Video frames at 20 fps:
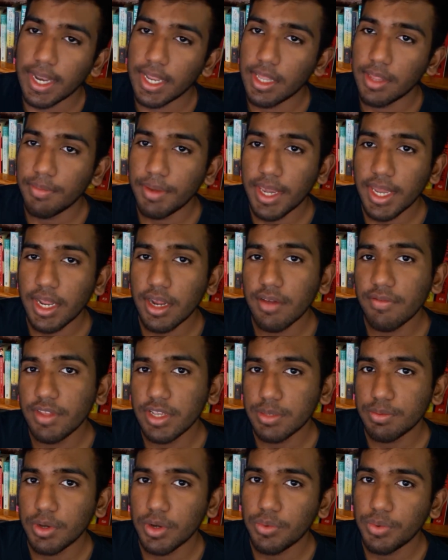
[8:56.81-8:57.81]
And in the beginning of
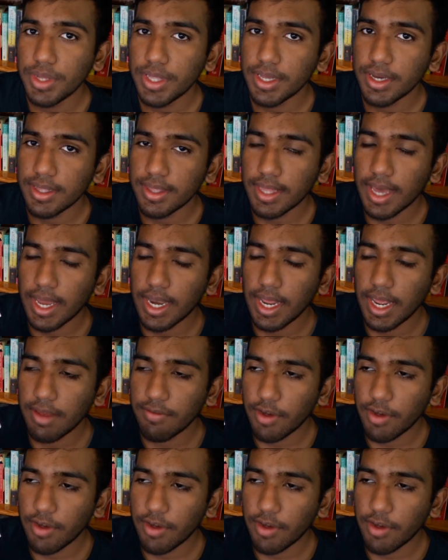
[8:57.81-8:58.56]
this book, we learn that a